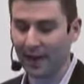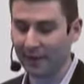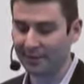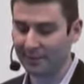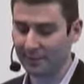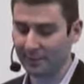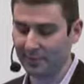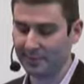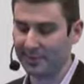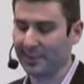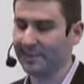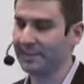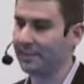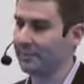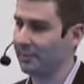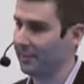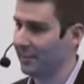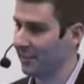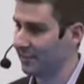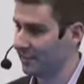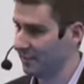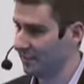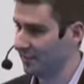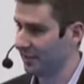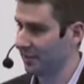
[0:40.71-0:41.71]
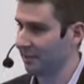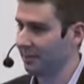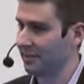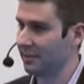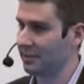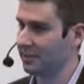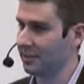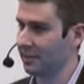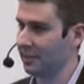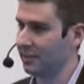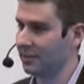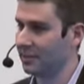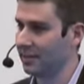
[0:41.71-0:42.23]
So we did some interesting
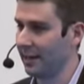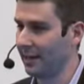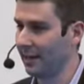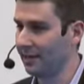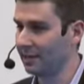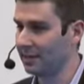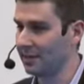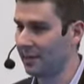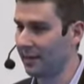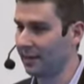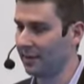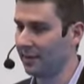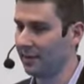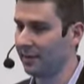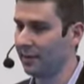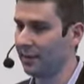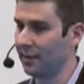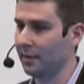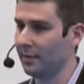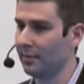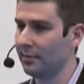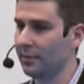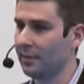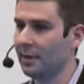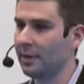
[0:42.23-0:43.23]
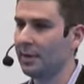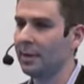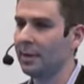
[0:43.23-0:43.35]
research that I'll share with you,